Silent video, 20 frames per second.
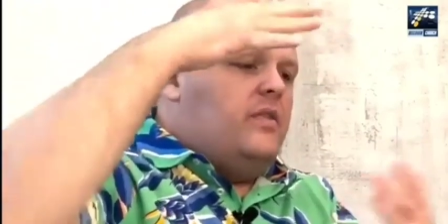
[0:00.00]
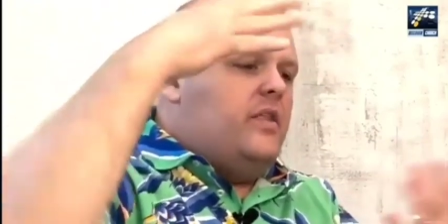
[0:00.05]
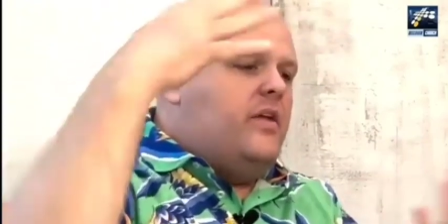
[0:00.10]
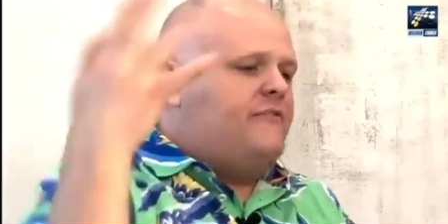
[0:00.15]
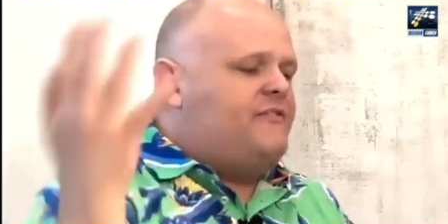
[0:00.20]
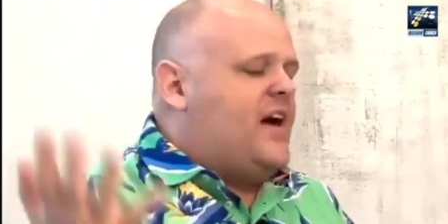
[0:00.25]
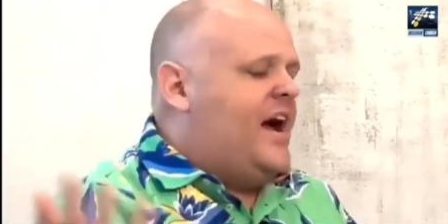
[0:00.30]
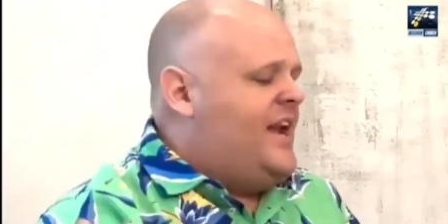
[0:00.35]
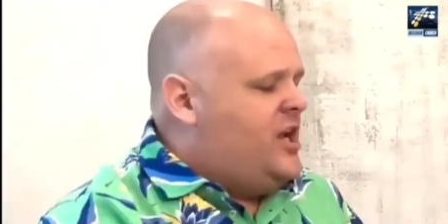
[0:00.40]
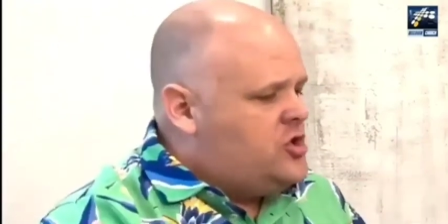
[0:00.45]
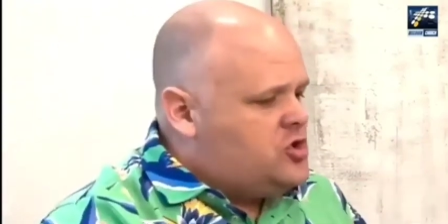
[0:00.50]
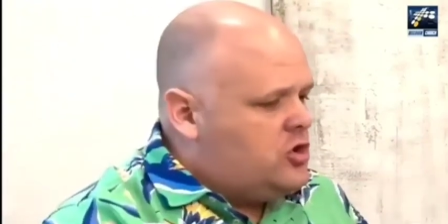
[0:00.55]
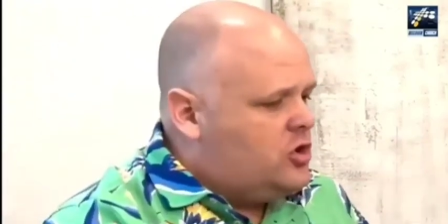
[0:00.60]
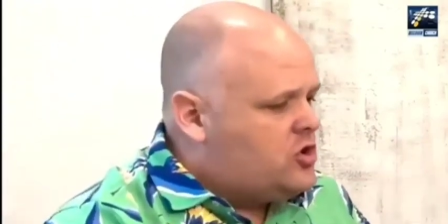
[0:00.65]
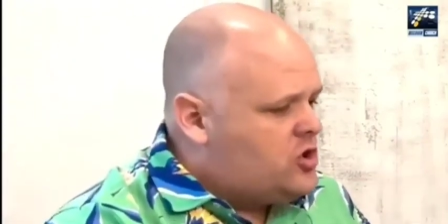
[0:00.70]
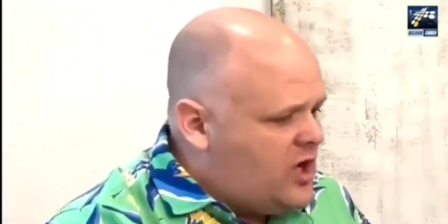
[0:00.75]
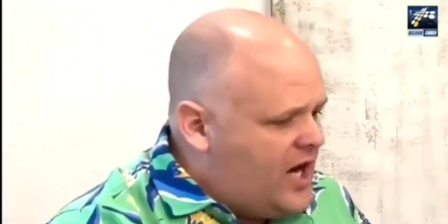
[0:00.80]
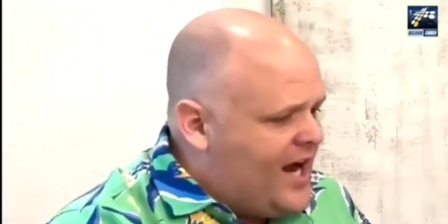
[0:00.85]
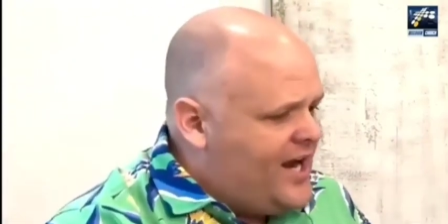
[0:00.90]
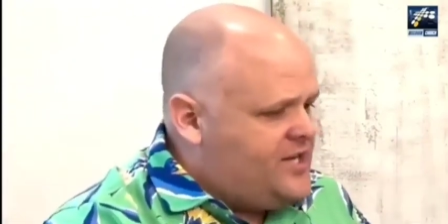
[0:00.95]
the financial
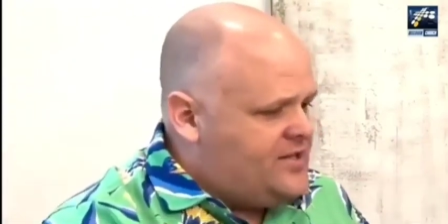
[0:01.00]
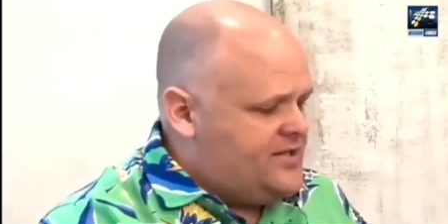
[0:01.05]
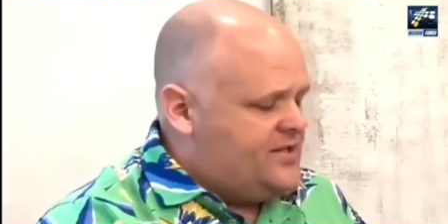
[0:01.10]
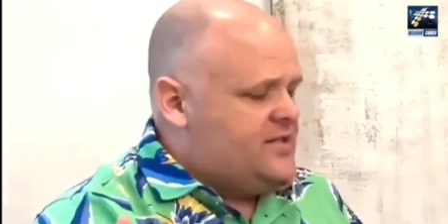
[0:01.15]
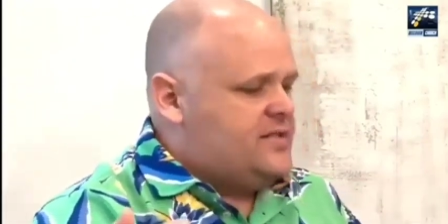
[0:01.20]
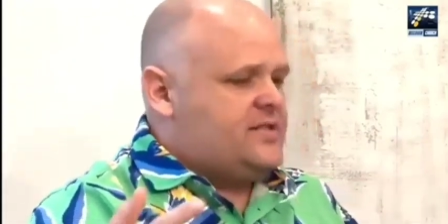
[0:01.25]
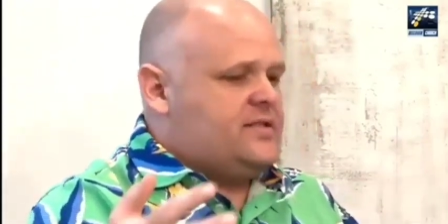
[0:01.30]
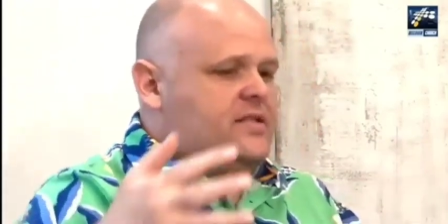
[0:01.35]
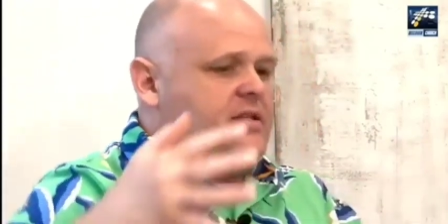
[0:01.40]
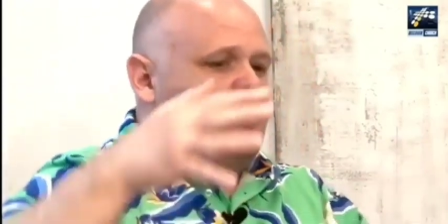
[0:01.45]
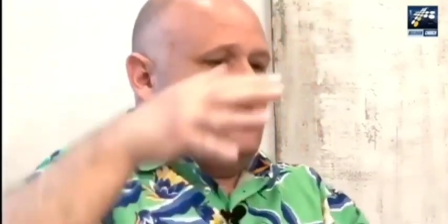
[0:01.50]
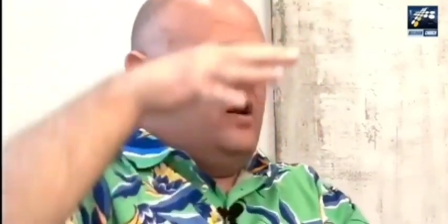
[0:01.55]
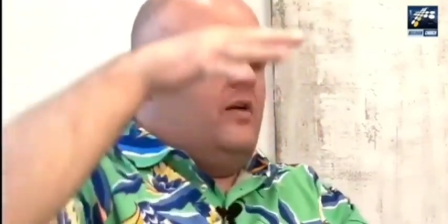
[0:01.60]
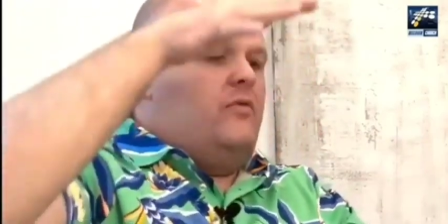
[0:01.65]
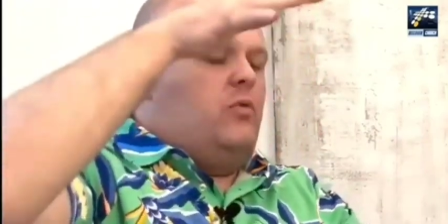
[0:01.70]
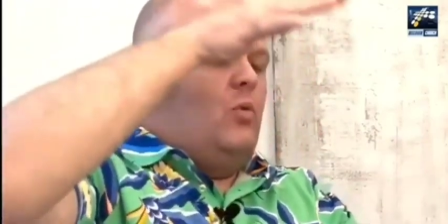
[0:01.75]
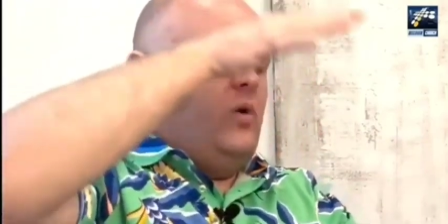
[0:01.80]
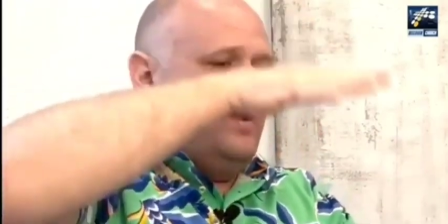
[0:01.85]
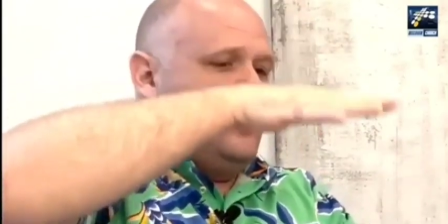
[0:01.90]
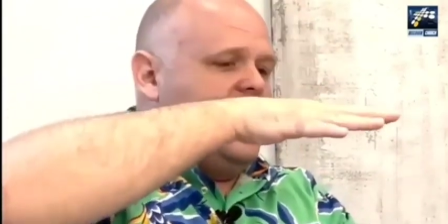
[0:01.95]
crisis
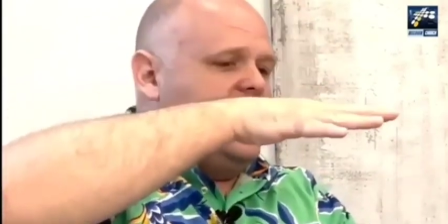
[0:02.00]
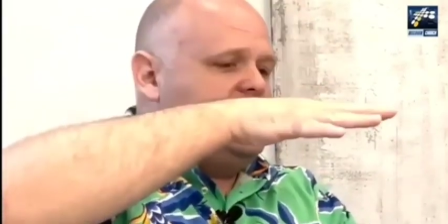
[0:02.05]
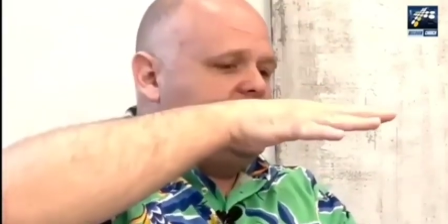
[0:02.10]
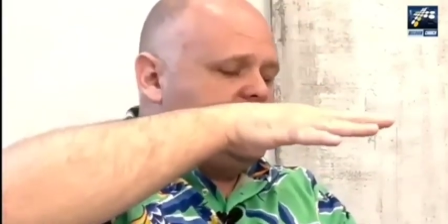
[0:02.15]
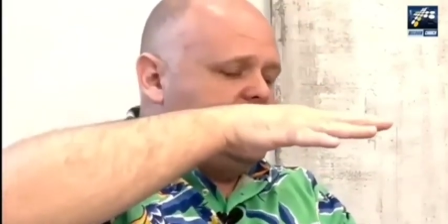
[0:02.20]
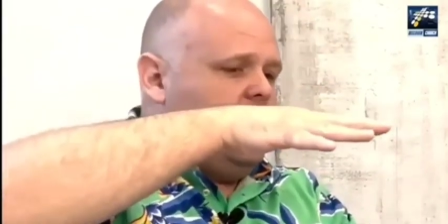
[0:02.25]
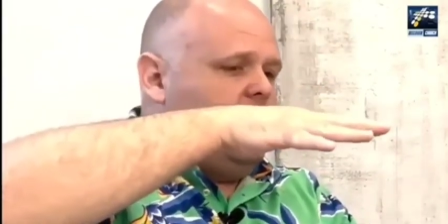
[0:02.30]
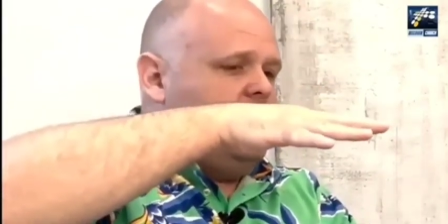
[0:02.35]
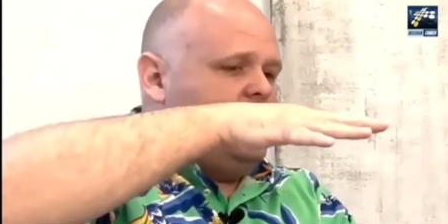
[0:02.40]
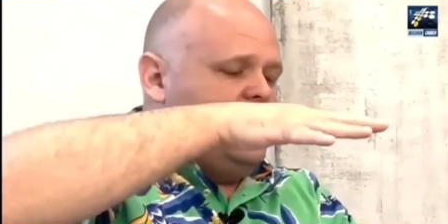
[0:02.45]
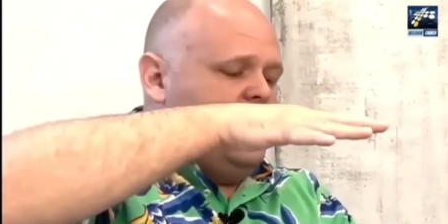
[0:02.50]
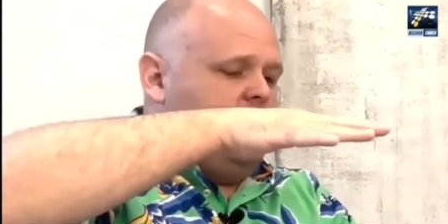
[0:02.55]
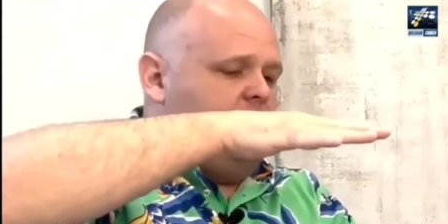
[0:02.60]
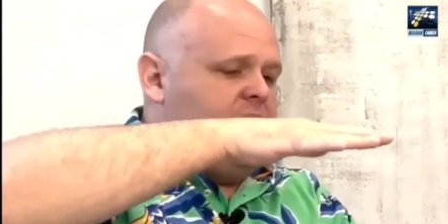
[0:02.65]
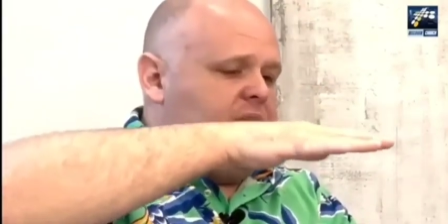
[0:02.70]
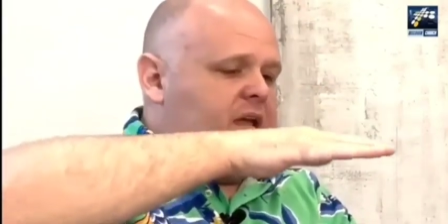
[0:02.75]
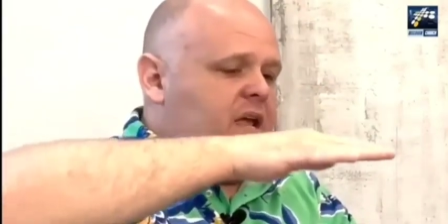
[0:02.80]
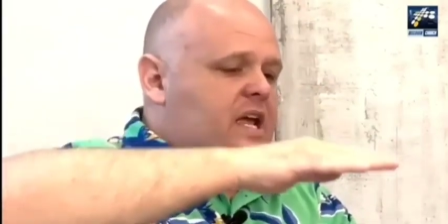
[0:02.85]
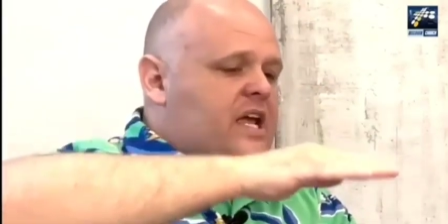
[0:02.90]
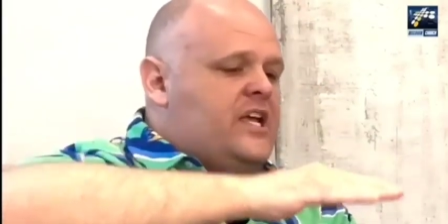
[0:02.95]
of what I saw
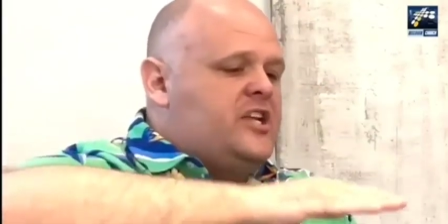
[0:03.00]
coming.